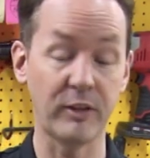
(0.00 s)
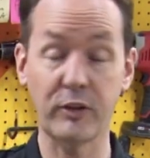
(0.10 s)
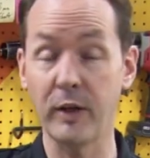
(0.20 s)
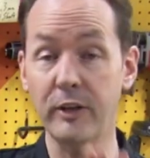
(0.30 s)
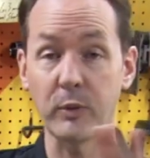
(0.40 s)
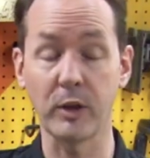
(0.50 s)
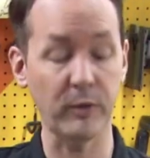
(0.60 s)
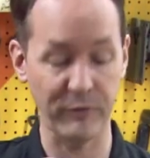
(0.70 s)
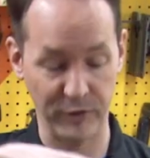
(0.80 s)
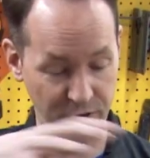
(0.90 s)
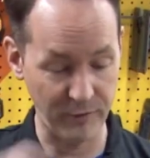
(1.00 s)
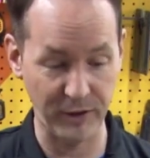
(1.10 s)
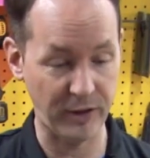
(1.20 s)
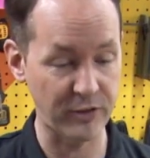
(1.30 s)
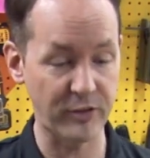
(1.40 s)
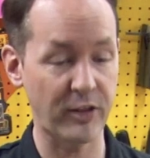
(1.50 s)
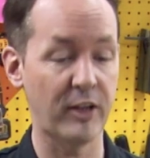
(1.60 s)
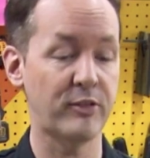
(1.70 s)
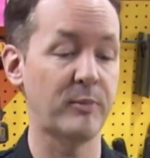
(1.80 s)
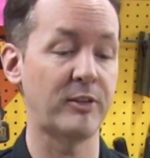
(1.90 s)
It's great to work with for stuff like this. It's
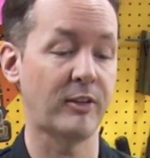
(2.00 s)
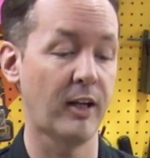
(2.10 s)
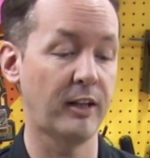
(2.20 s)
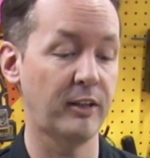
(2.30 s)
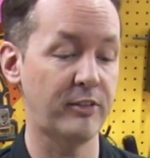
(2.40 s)
awesome. It's light.